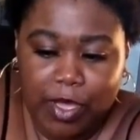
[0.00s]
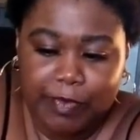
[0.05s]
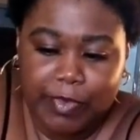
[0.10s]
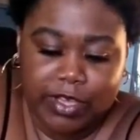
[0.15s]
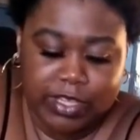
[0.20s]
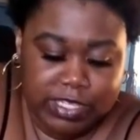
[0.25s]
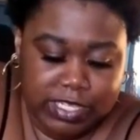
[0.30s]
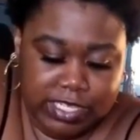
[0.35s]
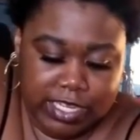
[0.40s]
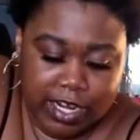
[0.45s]

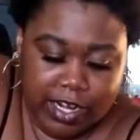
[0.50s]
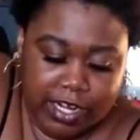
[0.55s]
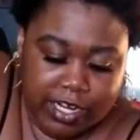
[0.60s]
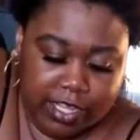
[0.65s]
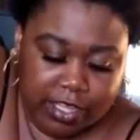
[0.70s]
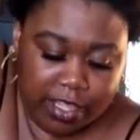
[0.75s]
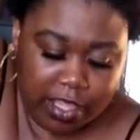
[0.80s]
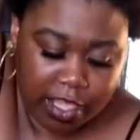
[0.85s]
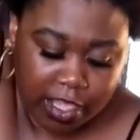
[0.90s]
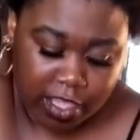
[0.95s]

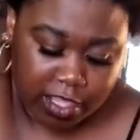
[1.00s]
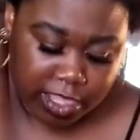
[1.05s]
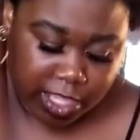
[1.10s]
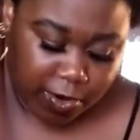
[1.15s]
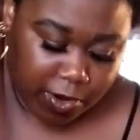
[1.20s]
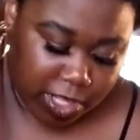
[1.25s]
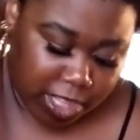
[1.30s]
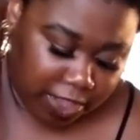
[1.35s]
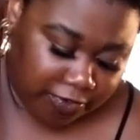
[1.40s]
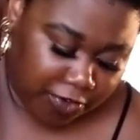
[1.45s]
Monstera. They
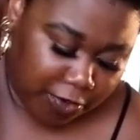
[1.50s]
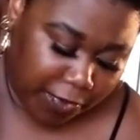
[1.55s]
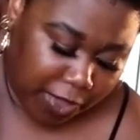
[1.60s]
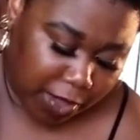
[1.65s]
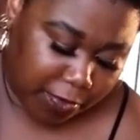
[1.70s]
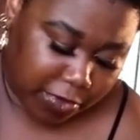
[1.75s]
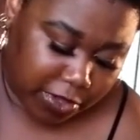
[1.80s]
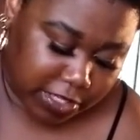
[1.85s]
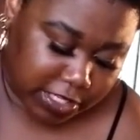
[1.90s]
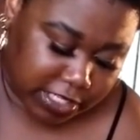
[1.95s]
were loving my
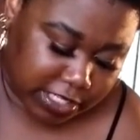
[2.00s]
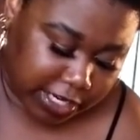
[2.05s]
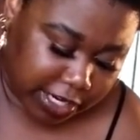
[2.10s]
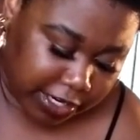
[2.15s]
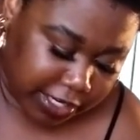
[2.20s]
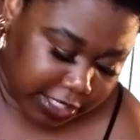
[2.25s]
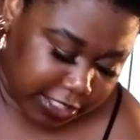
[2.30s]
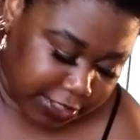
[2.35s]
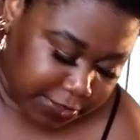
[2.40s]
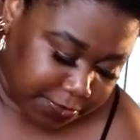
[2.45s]

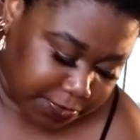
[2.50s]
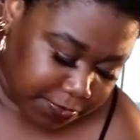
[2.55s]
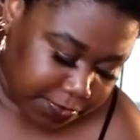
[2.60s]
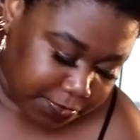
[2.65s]
Monstera.